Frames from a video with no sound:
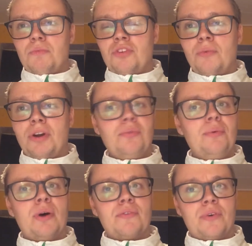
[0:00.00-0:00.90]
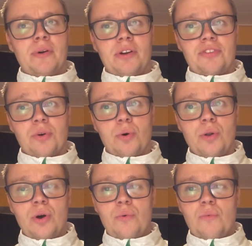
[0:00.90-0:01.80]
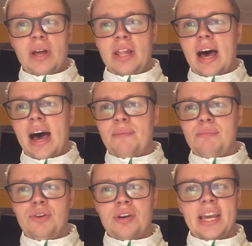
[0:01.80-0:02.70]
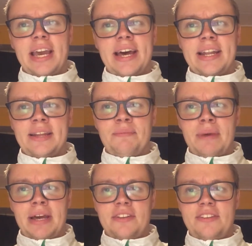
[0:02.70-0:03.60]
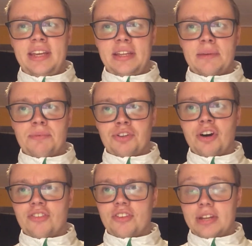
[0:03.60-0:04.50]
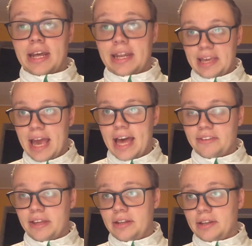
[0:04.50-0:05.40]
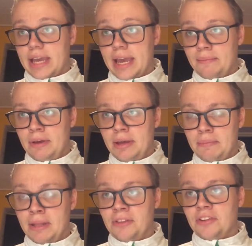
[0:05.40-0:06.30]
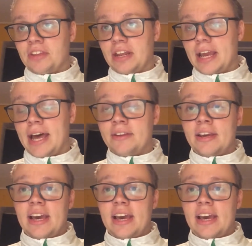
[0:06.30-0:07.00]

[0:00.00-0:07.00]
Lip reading: So what do we want for Eric Staal? Well, I'm looking at him and seeing the production he has and the capabilities that he has,